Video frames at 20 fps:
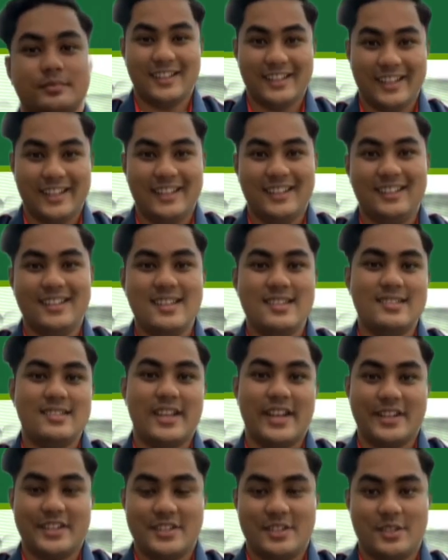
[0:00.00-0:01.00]
In this
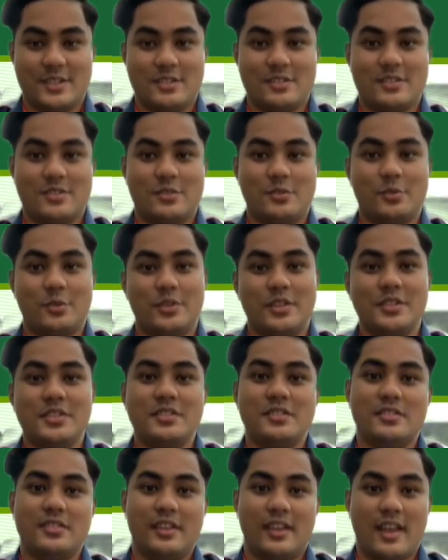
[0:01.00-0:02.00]
section,
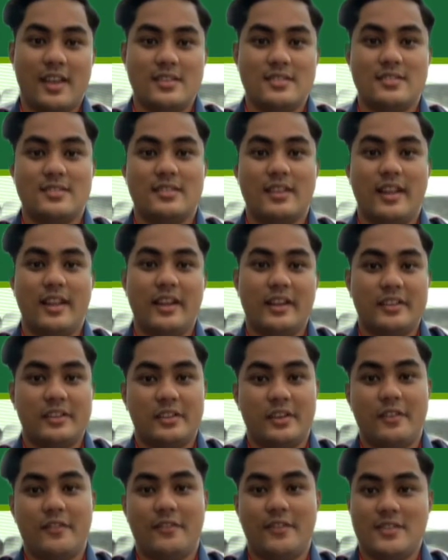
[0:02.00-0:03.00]
students can select
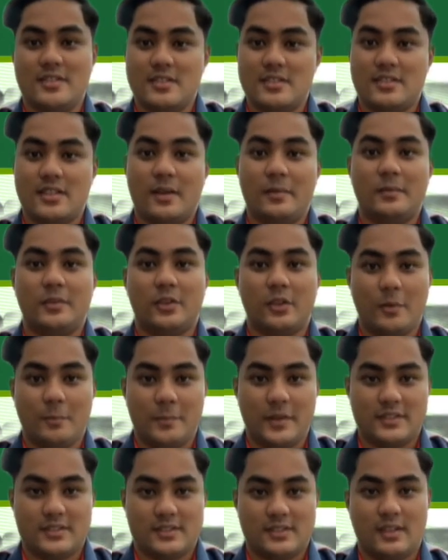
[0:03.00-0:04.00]
different
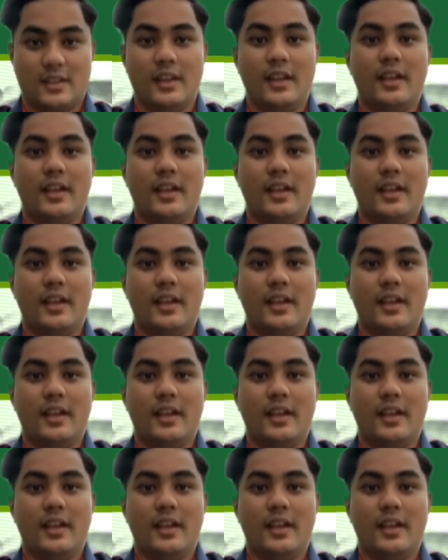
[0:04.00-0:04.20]
subtopics.